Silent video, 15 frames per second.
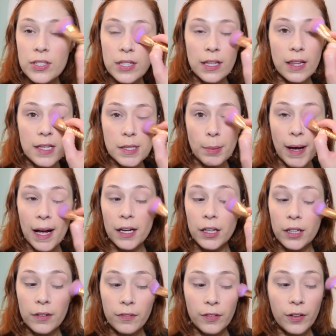using this
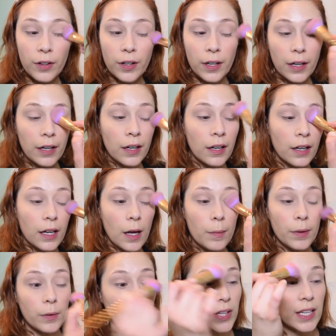powder for a
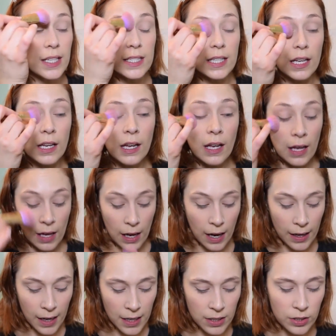couple weeks
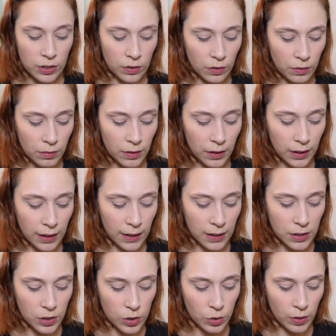and I do really
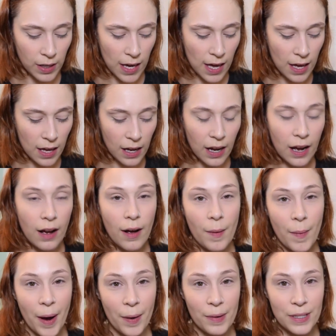enjoy it. Um,
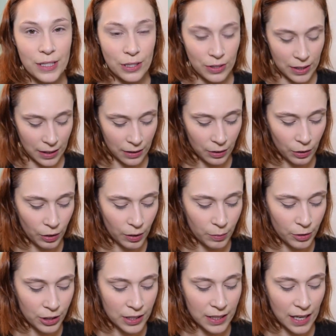I was using the Laura
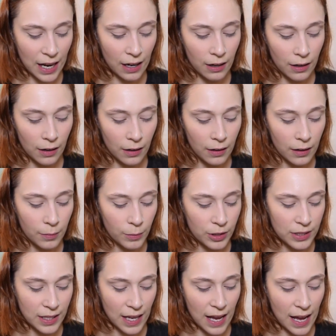Mercier,
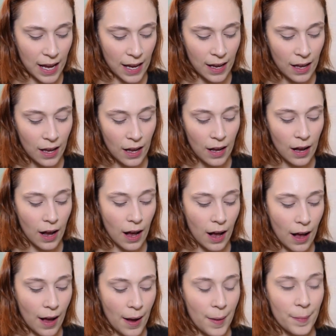Mercier
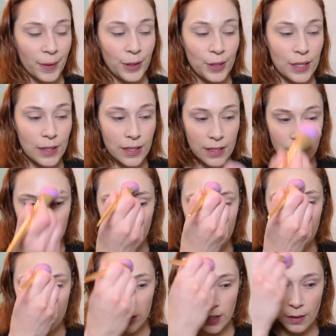um, loose
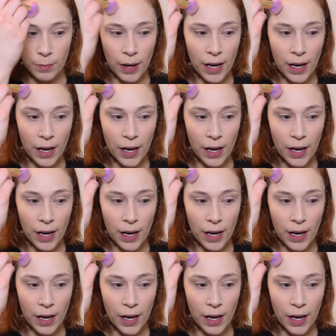translucent